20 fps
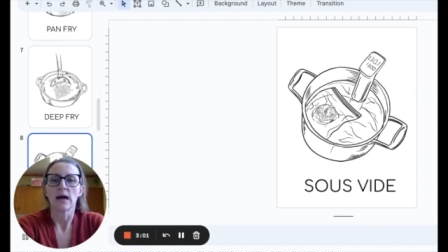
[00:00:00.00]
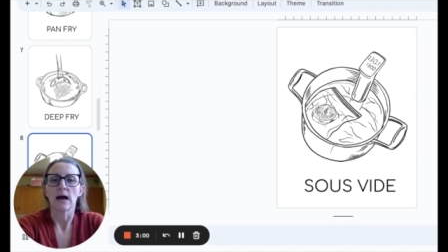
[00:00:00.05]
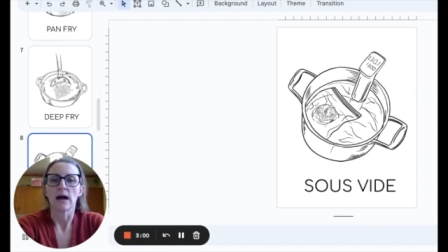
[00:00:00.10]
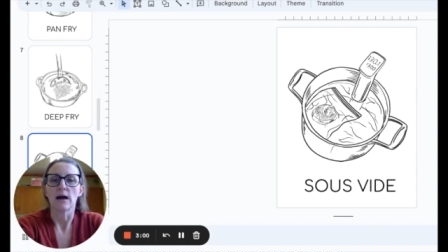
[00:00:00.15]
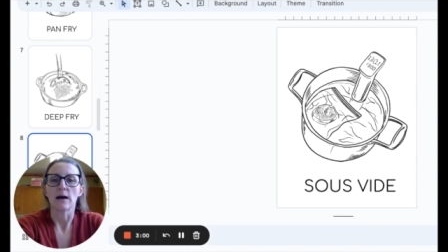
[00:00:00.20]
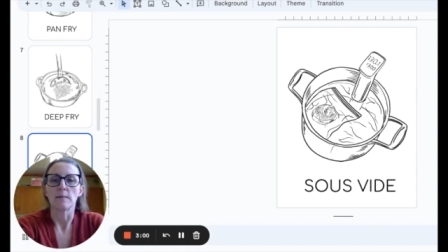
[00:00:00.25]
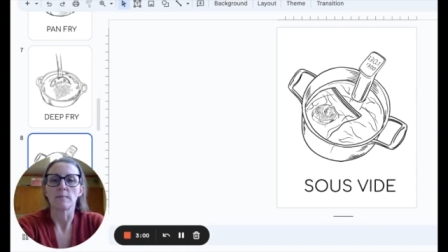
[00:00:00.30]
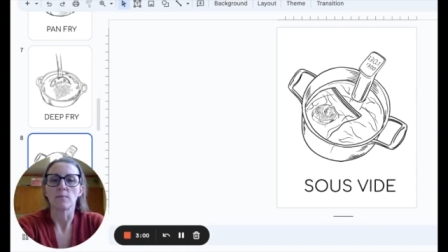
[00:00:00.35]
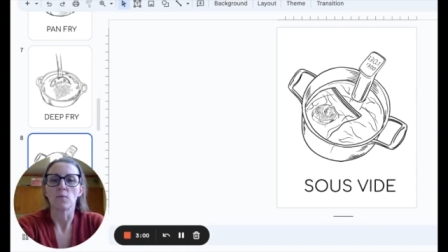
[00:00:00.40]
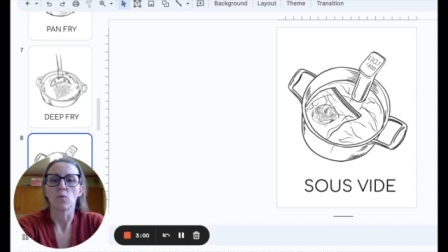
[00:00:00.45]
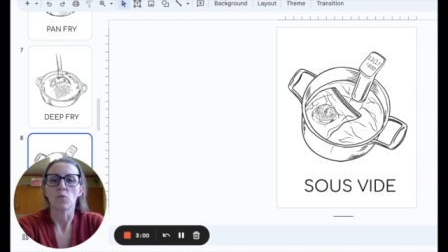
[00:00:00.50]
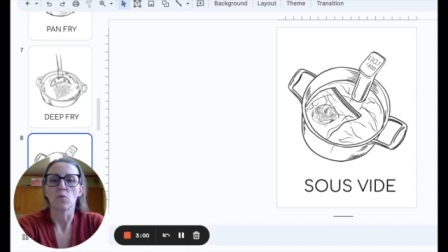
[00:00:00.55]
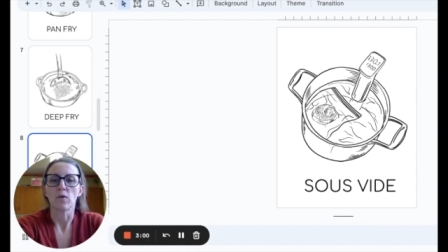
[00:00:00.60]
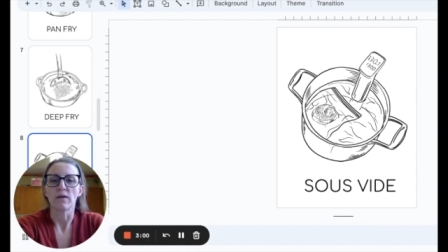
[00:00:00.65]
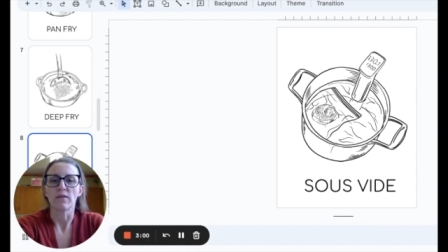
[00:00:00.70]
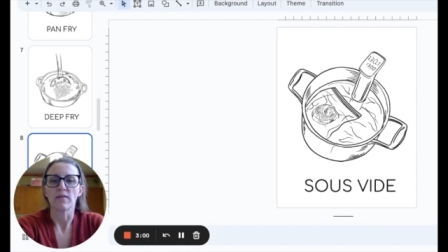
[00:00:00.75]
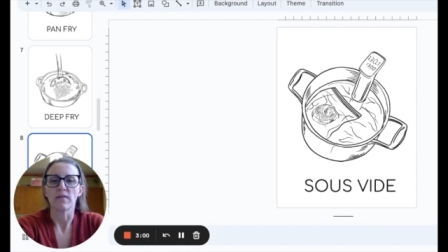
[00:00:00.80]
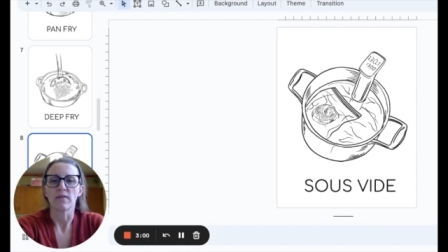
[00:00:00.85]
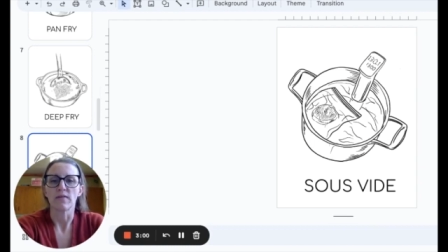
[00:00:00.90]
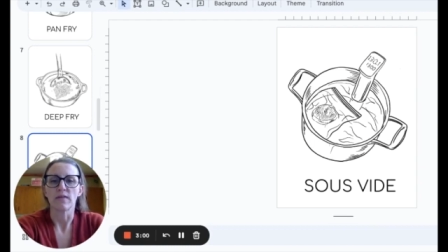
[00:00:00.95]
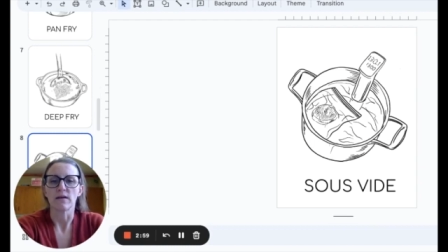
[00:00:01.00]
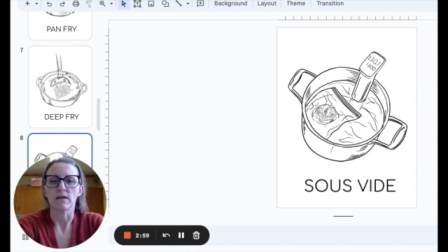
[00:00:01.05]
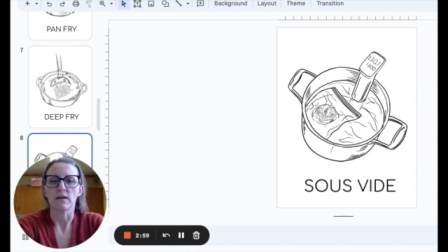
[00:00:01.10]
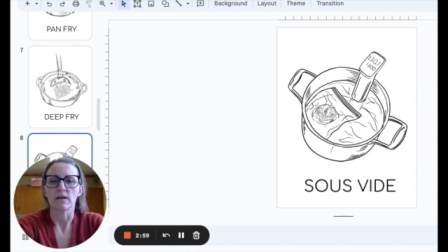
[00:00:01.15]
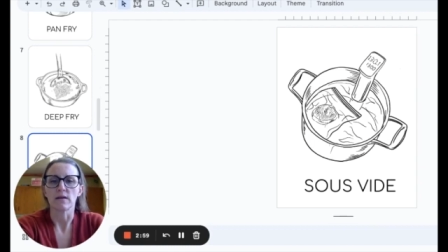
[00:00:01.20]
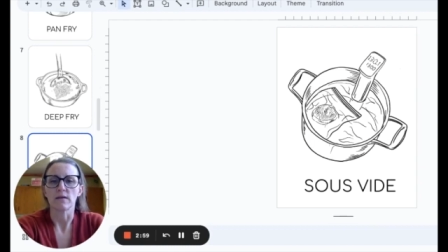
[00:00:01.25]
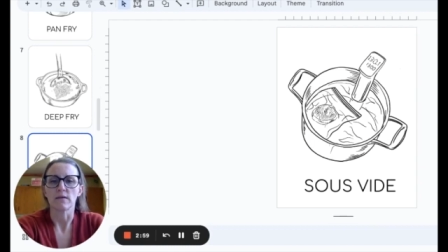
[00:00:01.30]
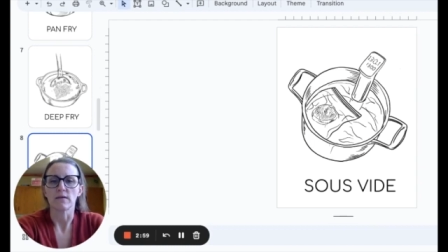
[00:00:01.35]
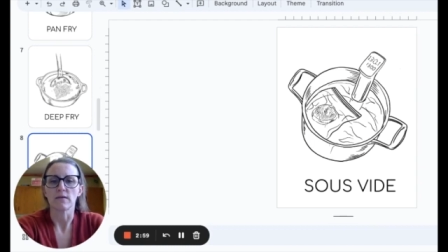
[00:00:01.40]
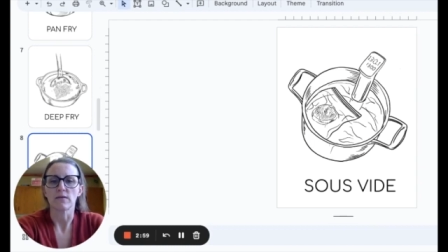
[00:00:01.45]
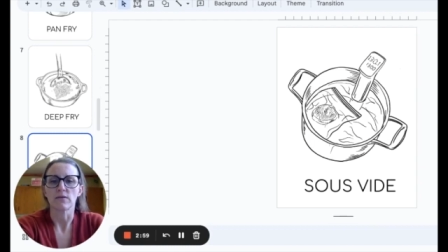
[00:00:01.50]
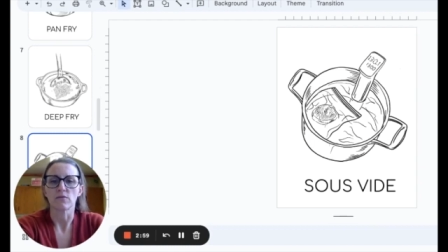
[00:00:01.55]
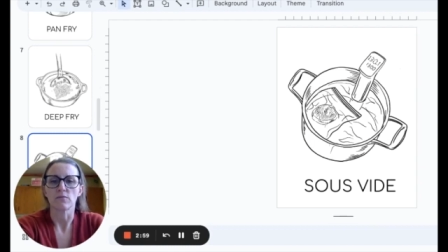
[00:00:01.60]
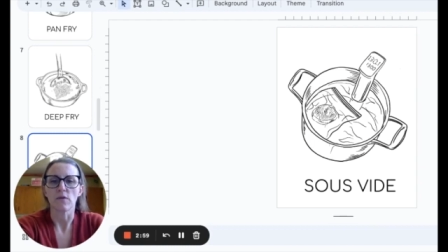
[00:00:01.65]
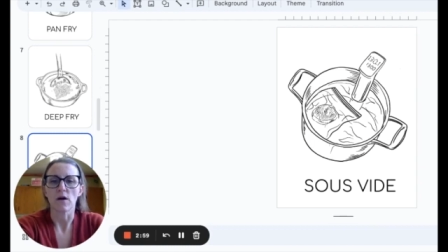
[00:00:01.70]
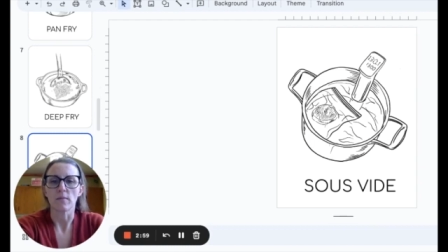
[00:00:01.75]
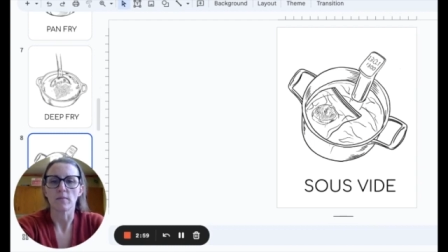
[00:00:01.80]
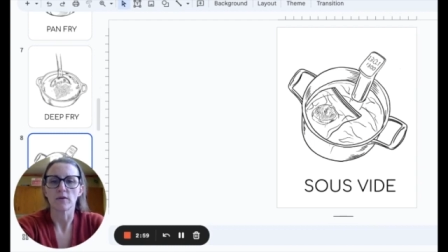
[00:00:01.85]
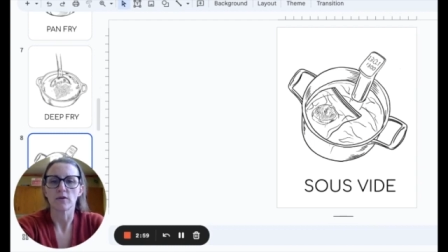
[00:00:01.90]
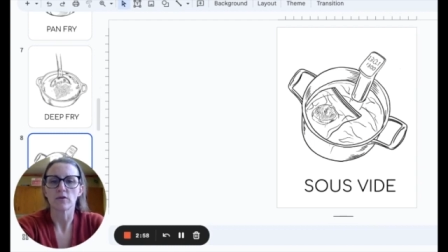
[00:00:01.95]
um, with the
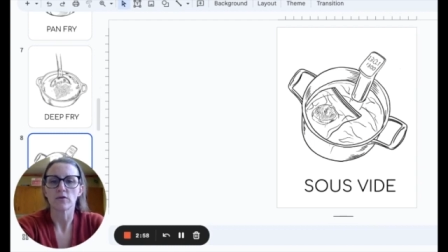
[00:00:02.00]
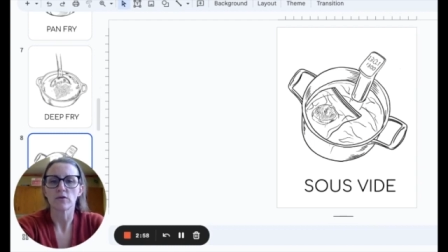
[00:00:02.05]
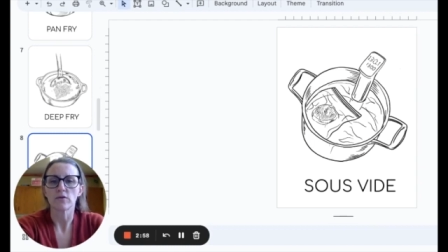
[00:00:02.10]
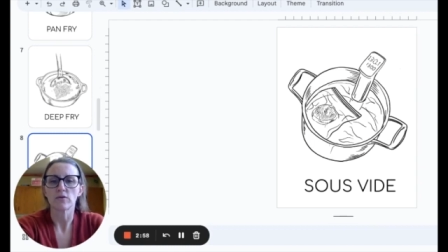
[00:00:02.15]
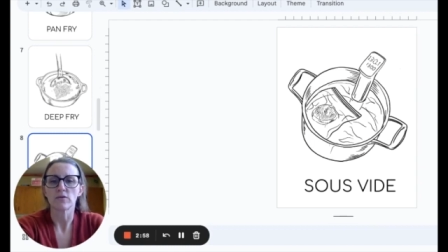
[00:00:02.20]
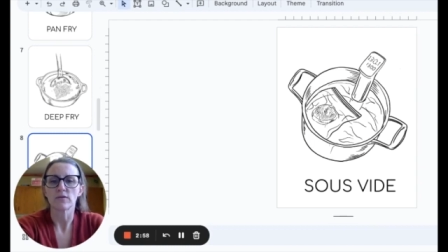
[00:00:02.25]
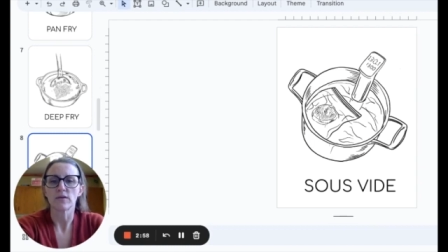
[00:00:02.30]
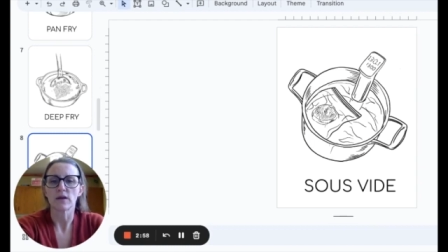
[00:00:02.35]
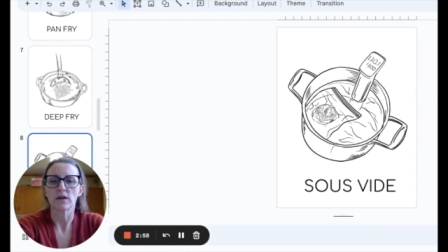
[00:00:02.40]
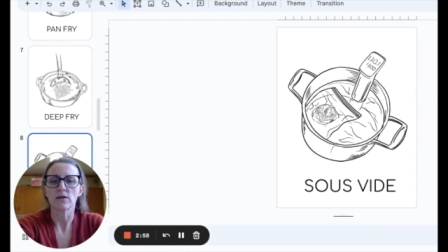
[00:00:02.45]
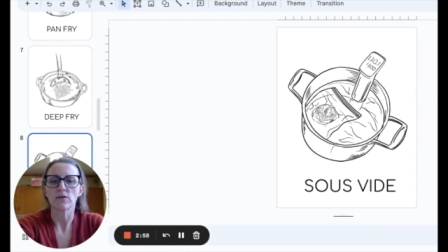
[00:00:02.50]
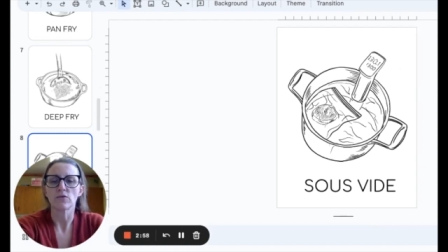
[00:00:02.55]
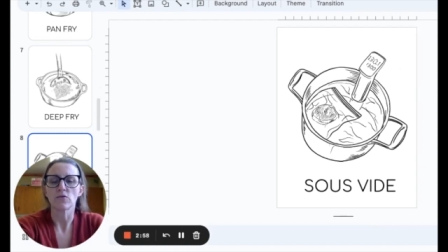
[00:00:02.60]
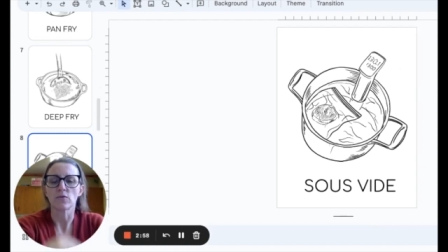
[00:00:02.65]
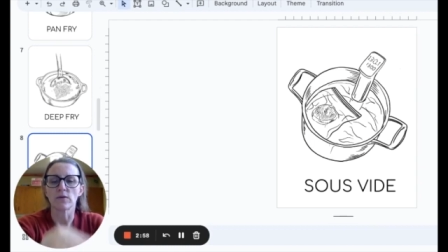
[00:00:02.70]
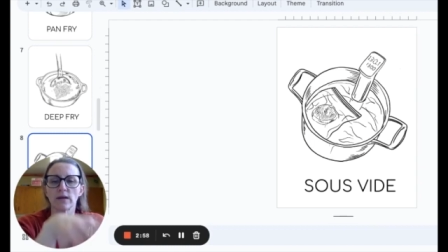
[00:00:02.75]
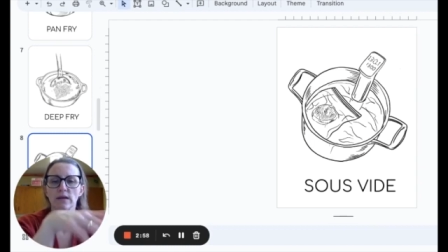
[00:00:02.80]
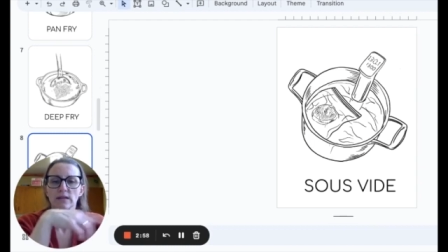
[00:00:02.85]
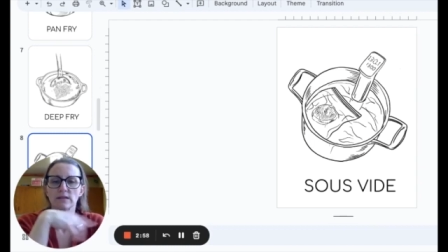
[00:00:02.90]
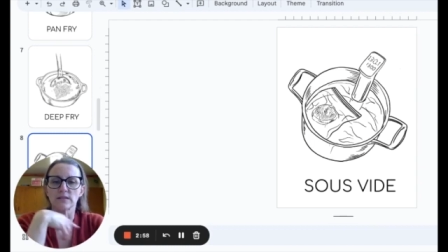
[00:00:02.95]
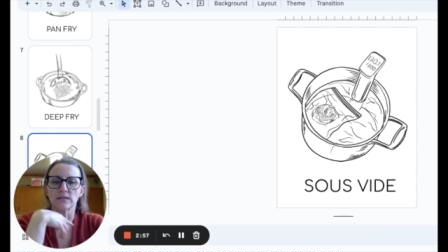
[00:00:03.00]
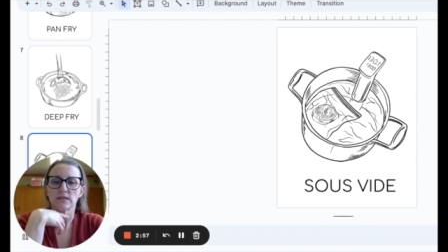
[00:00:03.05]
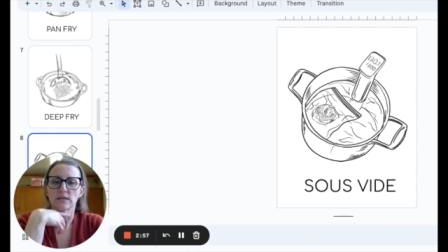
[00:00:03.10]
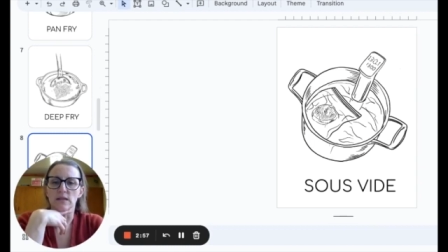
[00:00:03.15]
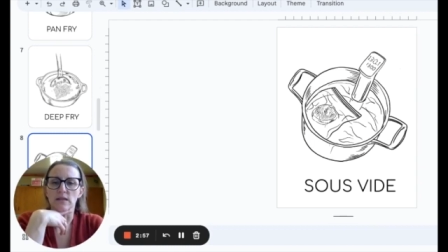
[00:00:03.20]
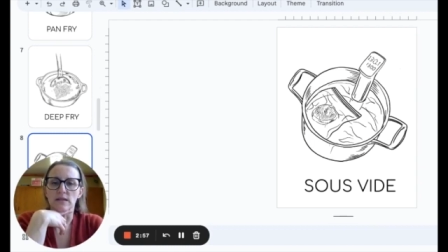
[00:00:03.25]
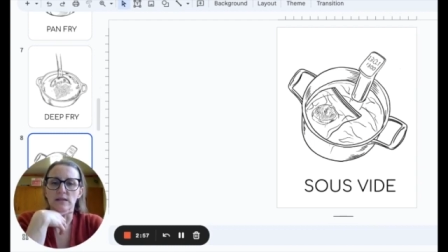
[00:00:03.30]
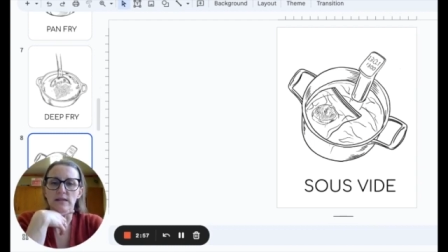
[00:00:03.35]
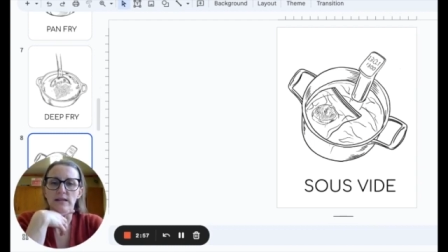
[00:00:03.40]
thermometer there going into the